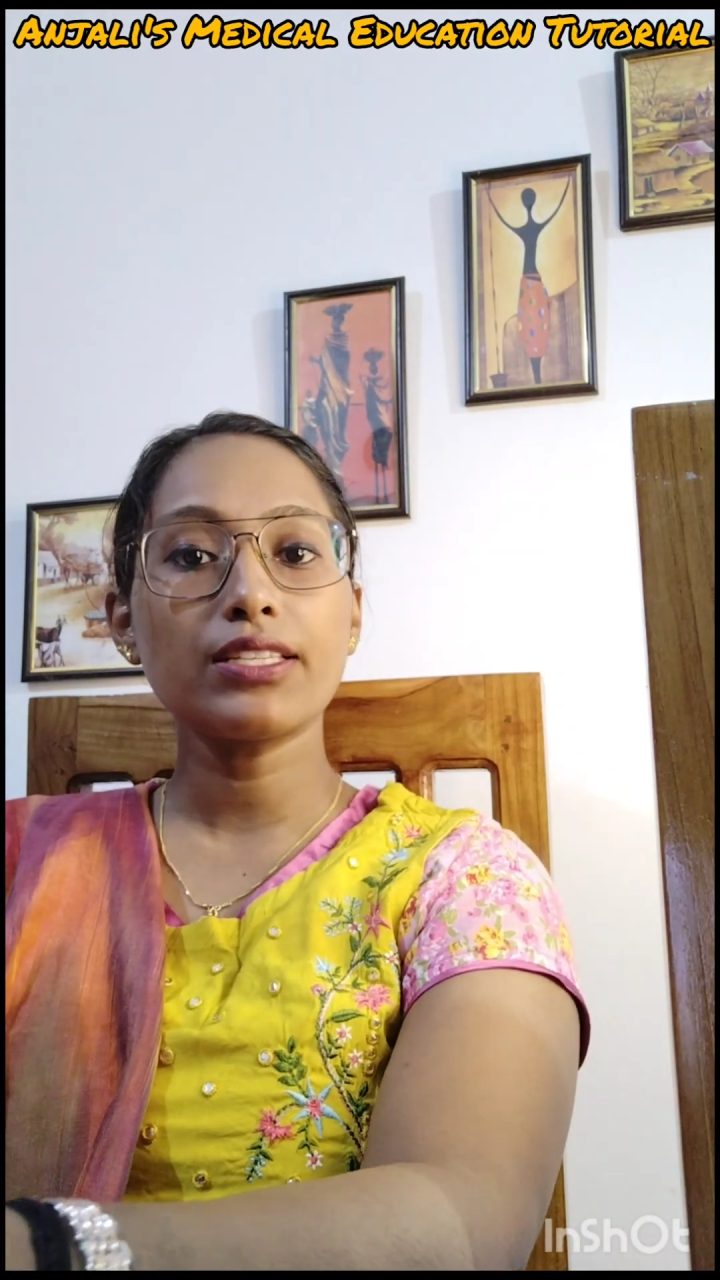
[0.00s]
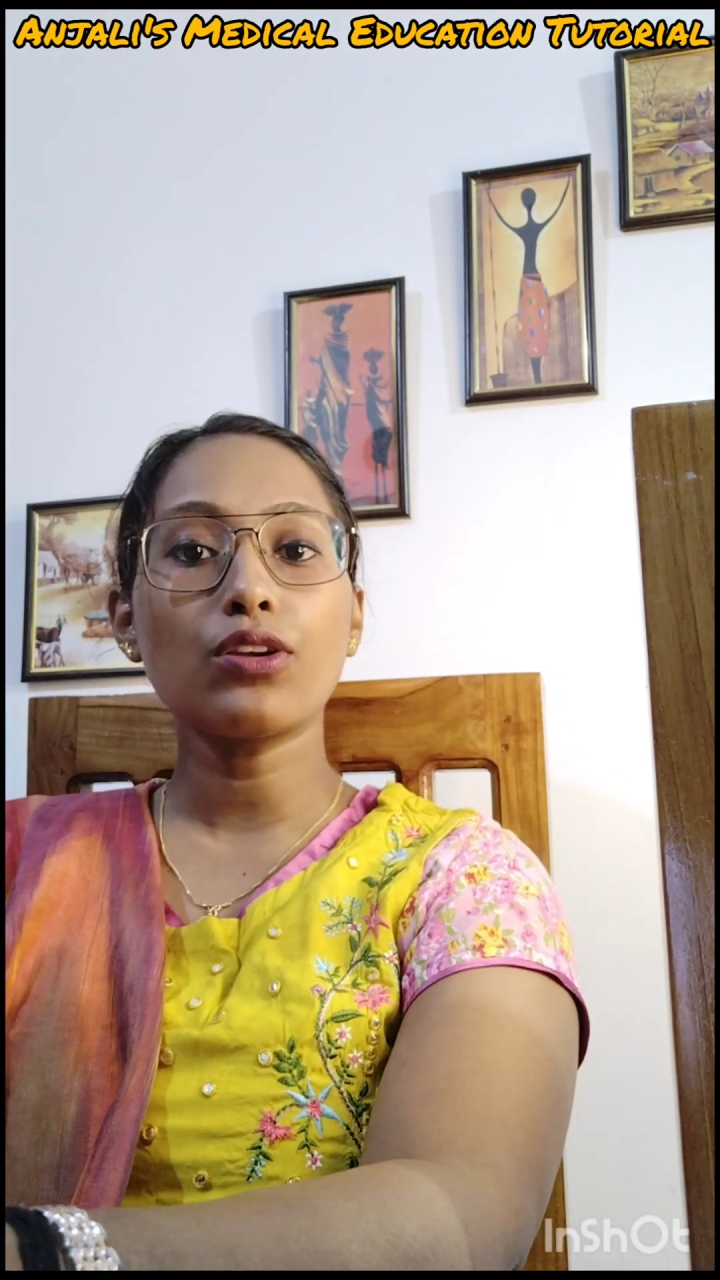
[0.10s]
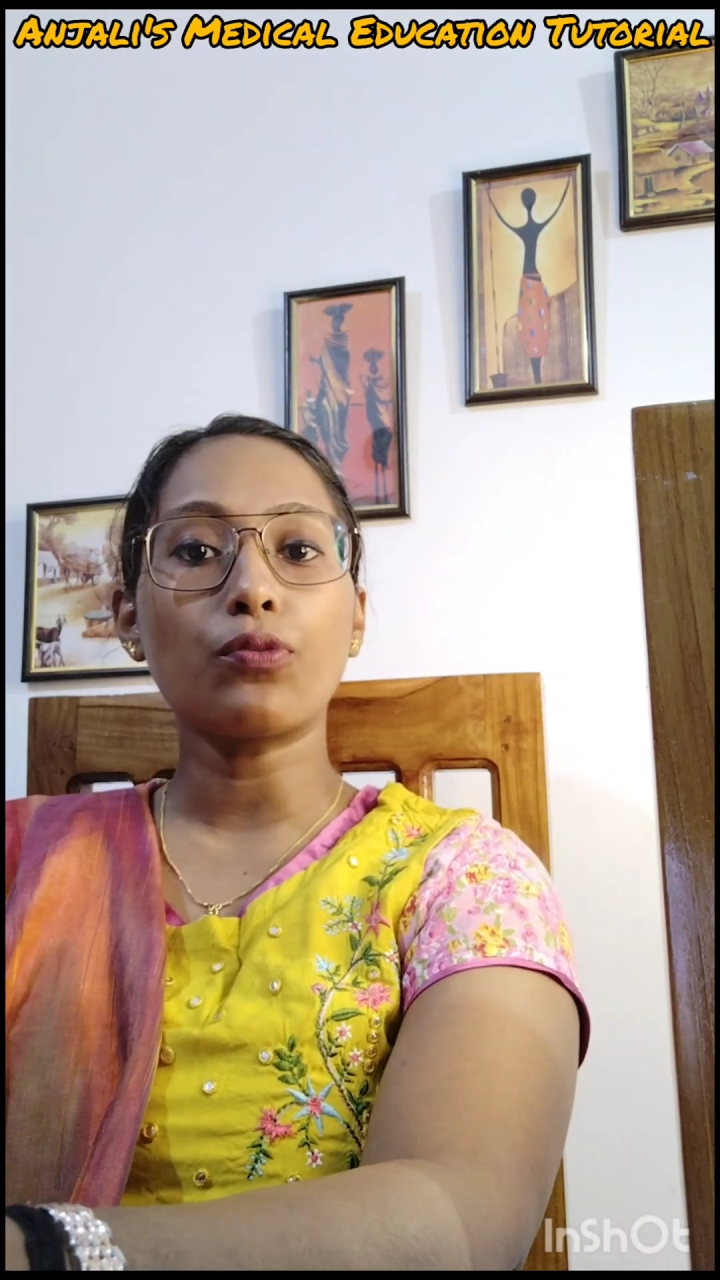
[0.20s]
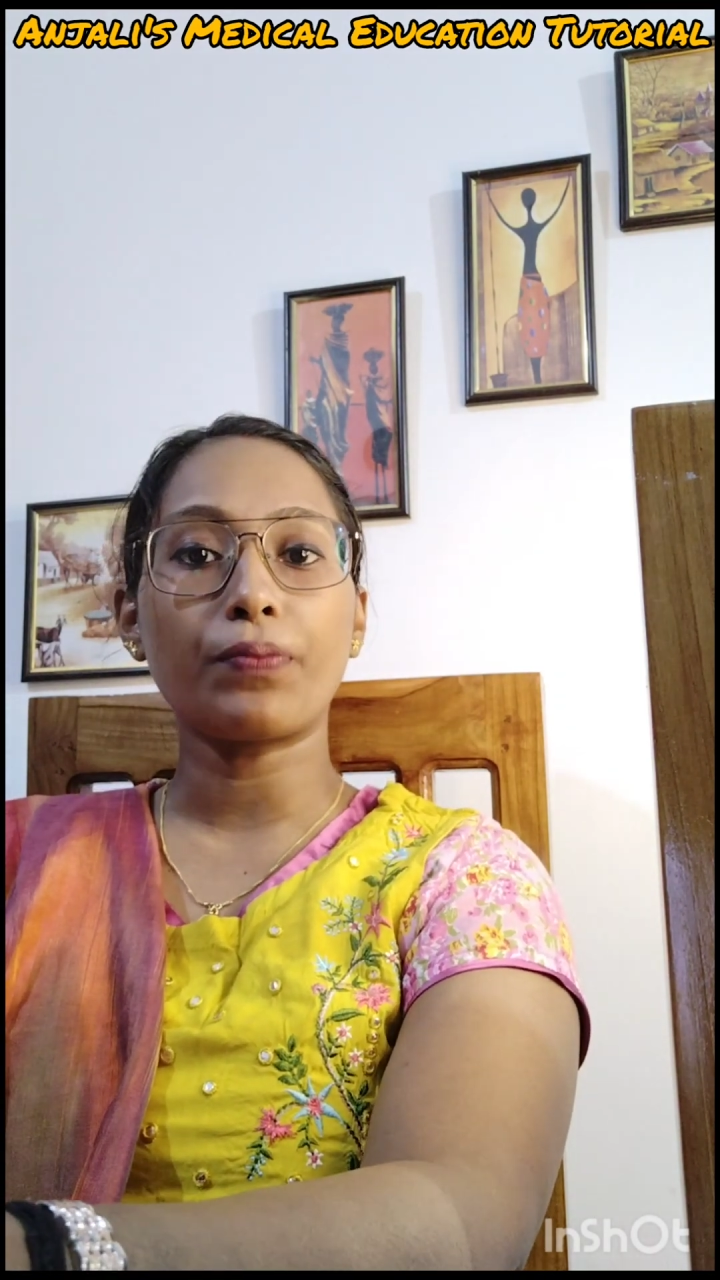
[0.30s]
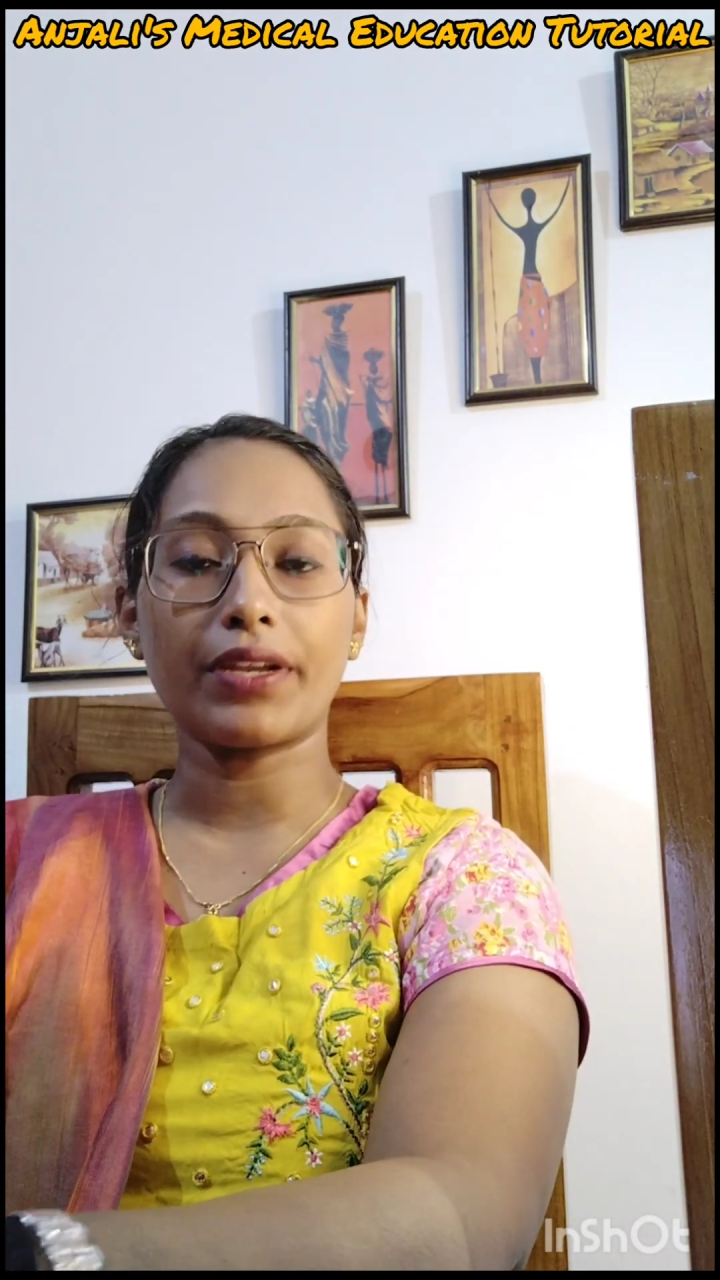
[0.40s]

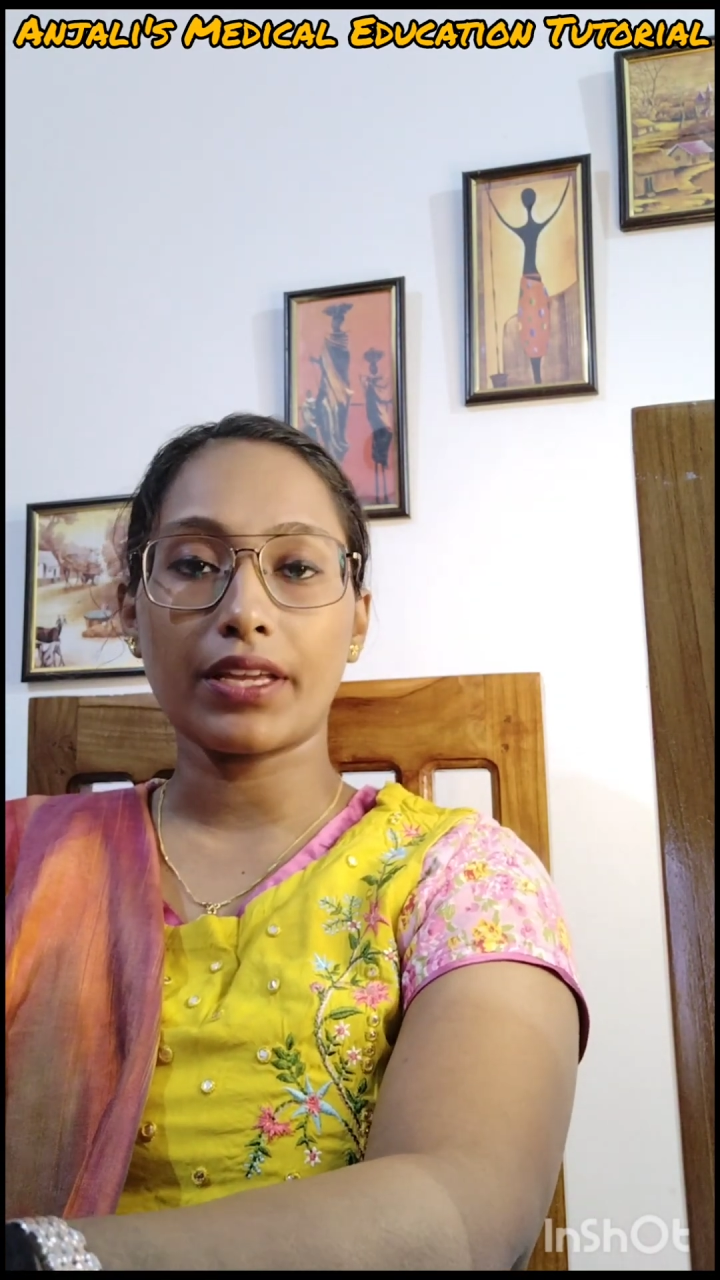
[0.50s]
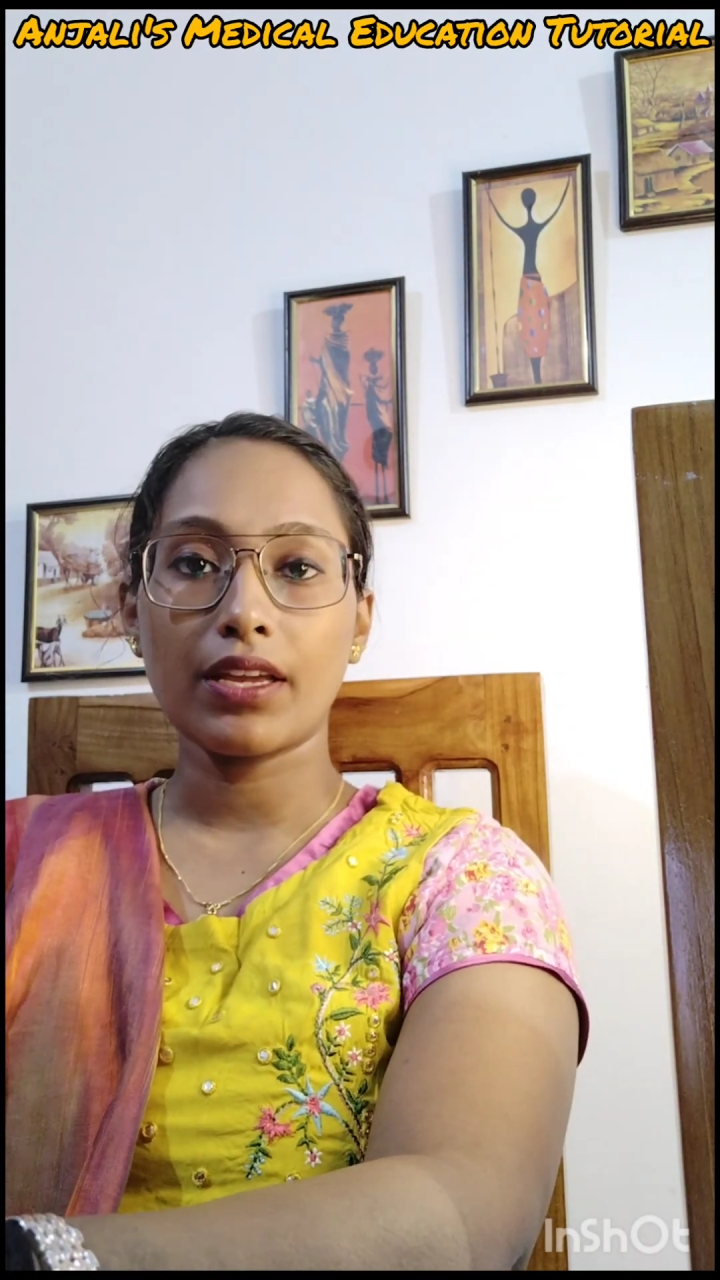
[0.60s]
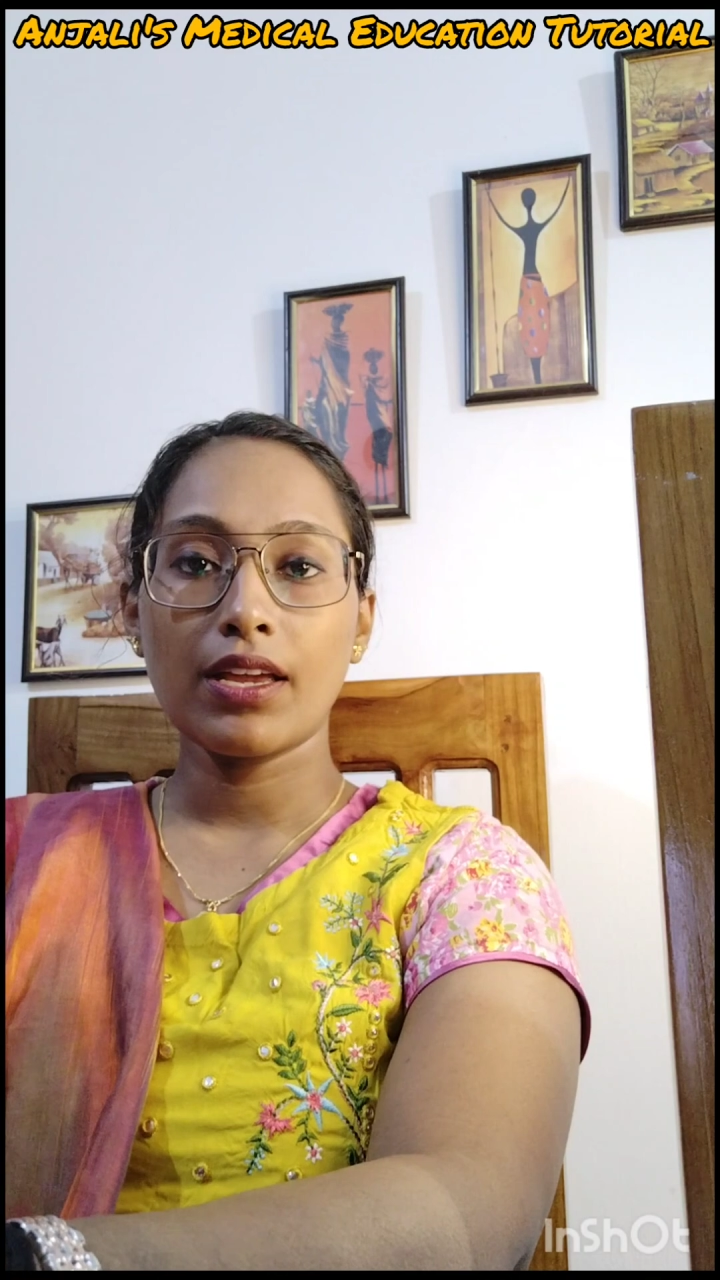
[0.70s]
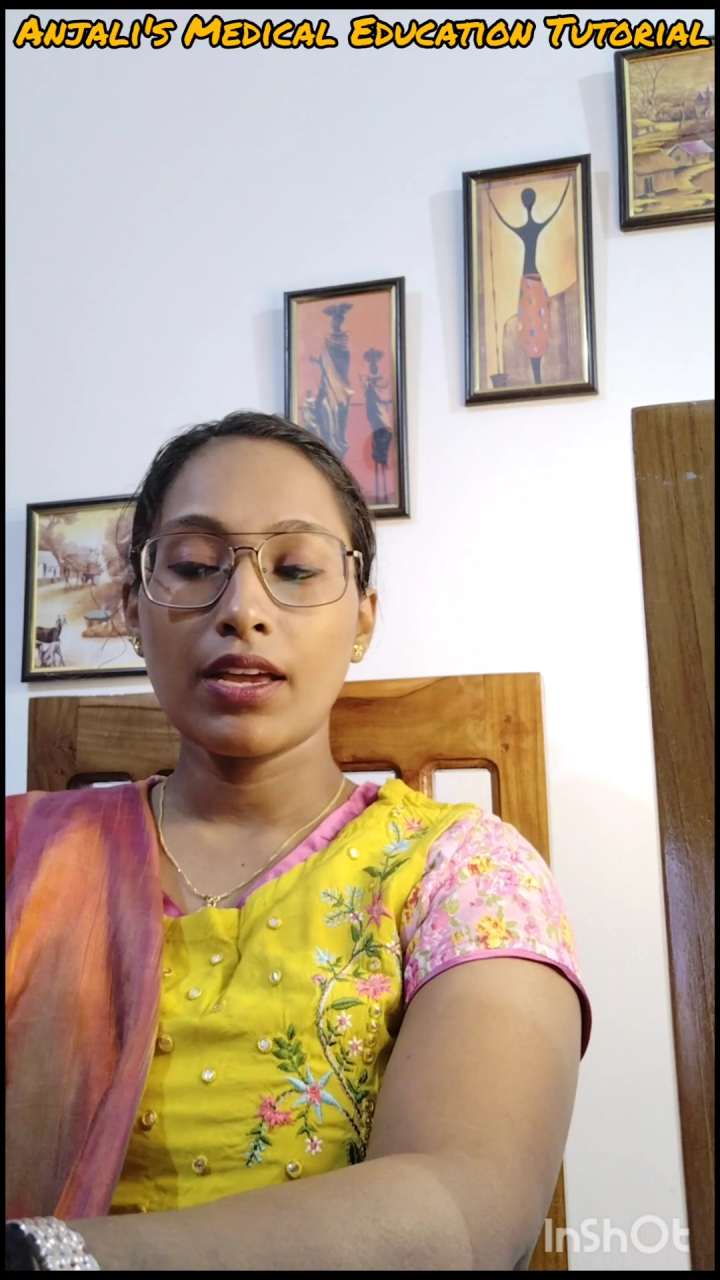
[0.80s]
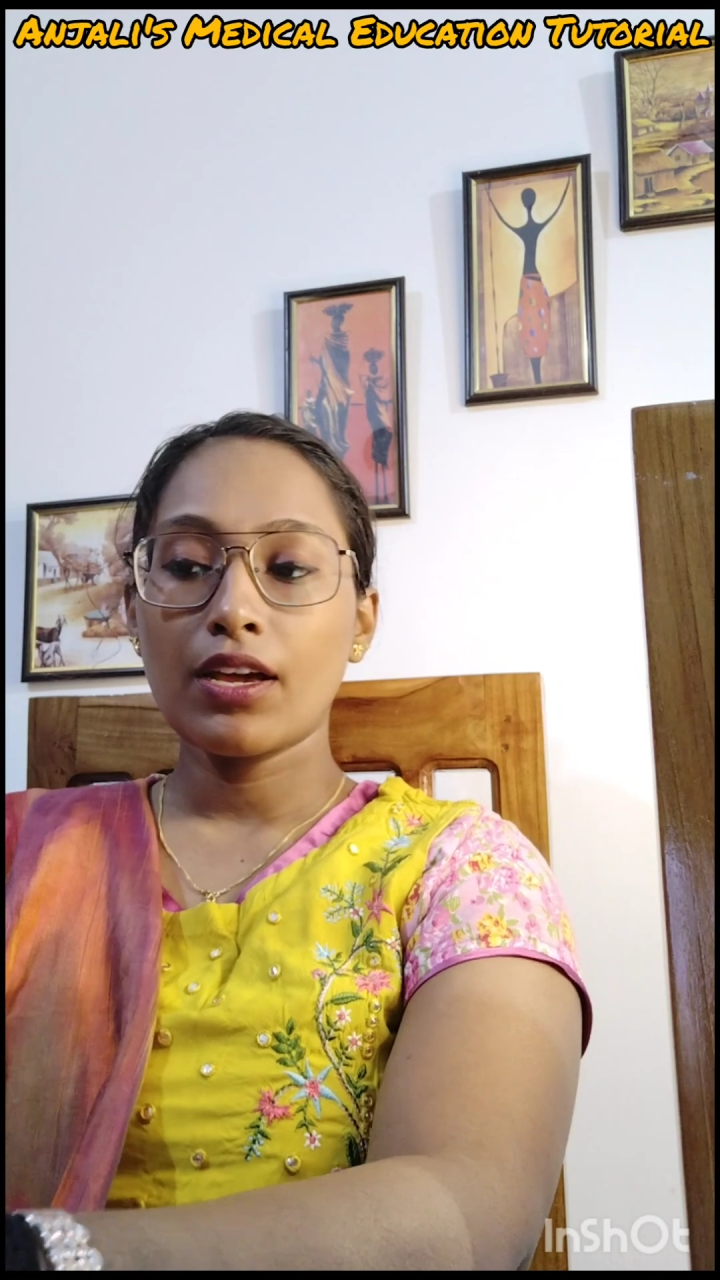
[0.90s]
COPD.